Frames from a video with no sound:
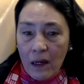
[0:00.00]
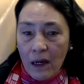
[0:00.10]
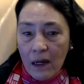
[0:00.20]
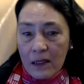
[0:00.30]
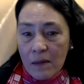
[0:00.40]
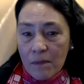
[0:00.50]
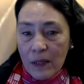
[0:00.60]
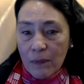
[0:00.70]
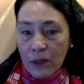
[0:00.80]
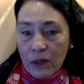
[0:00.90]
Uh, some
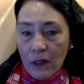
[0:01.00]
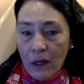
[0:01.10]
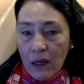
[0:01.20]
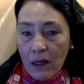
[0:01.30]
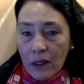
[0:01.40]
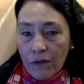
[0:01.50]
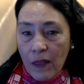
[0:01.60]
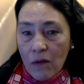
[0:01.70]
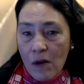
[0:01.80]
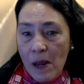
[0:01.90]
people, uh, if
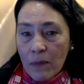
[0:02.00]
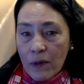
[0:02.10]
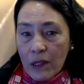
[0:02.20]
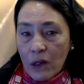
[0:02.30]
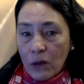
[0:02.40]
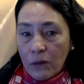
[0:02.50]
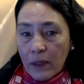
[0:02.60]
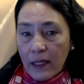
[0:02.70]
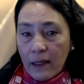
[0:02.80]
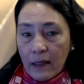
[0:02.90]
they remember the old
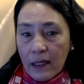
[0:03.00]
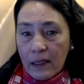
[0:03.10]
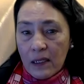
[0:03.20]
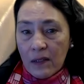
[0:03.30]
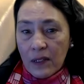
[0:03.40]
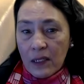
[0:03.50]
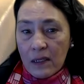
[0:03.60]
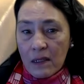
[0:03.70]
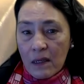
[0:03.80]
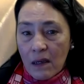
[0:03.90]
big clunky
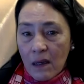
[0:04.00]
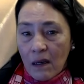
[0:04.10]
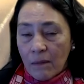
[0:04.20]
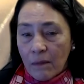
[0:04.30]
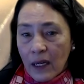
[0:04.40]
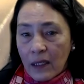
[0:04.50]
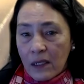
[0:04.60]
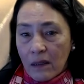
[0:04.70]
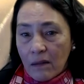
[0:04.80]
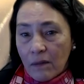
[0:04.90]
TVs, might
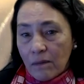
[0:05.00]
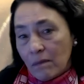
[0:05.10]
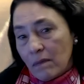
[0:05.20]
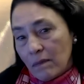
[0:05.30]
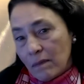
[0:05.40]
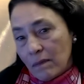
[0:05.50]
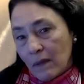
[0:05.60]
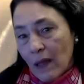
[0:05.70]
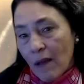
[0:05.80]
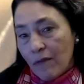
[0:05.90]

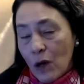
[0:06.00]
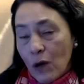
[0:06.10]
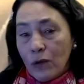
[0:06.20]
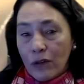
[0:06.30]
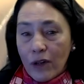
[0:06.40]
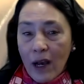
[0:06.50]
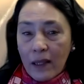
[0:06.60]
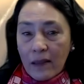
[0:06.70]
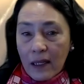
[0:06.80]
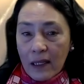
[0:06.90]
have known or
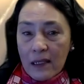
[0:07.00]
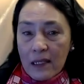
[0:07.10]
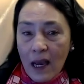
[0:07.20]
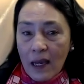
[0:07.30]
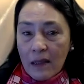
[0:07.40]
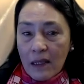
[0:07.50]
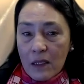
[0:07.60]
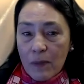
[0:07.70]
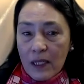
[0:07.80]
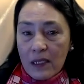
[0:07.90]
not that mm-hmm. inside these
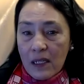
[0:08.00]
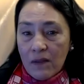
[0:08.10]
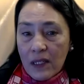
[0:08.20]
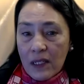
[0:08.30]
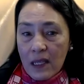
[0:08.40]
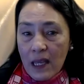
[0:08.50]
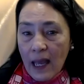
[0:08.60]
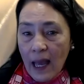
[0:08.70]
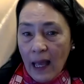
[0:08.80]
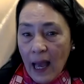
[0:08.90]
big TVs,
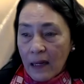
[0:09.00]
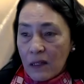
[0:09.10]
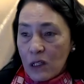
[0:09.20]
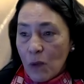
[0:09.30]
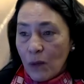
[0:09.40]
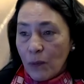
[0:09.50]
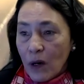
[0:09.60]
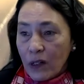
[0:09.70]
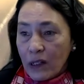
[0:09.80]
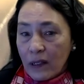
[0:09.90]
they had a small
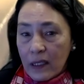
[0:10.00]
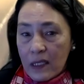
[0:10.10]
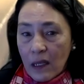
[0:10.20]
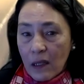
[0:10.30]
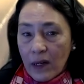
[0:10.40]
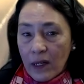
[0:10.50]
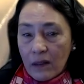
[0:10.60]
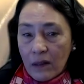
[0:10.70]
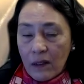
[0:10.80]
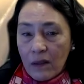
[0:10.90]
particle
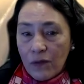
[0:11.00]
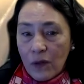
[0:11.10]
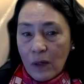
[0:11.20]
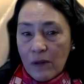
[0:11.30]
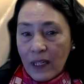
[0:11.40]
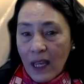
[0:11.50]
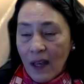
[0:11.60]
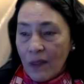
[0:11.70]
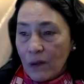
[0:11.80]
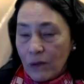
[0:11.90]
accelerator in the form of a
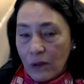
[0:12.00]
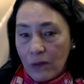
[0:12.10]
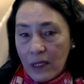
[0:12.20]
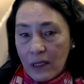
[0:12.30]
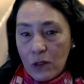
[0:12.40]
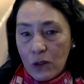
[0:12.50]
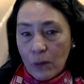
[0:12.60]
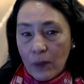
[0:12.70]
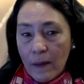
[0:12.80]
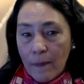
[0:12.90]
cathode ray tube.